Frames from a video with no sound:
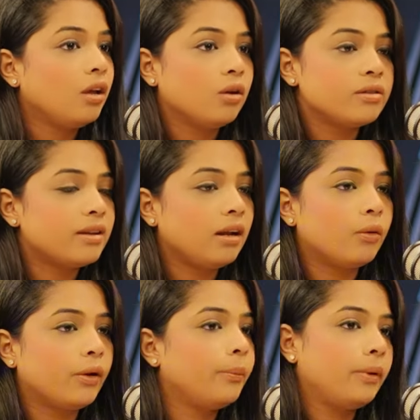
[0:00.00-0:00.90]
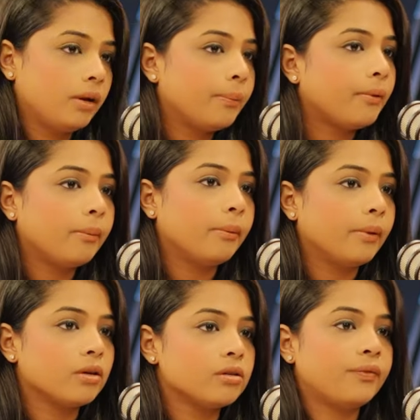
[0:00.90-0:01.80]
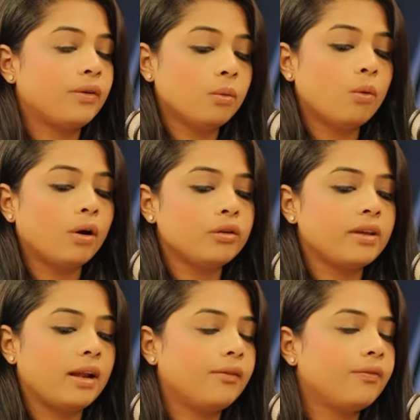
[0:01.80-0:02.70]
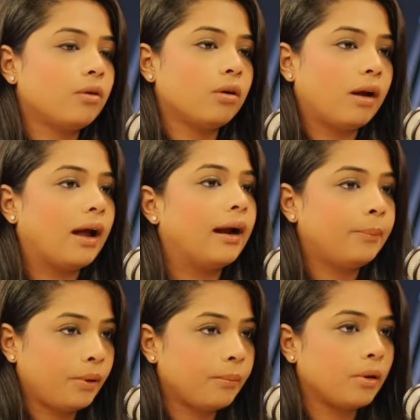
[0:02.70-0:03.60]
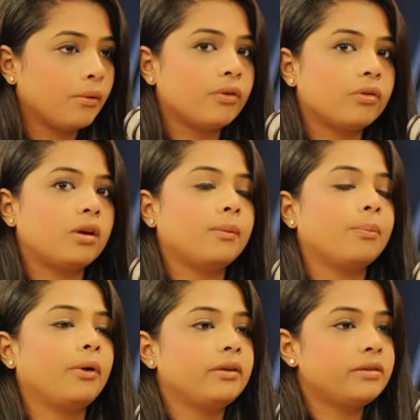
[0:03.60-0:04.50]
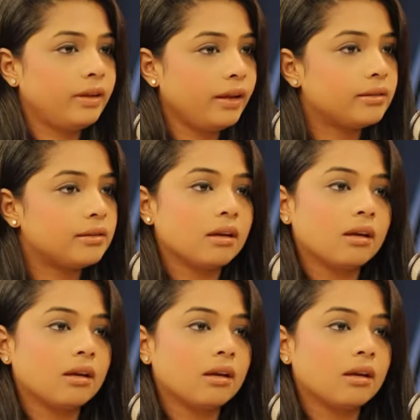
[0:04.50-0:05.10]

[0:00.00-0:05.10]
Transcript: you're still going to be in a problem because if you want to sell it for at a premium for 3.6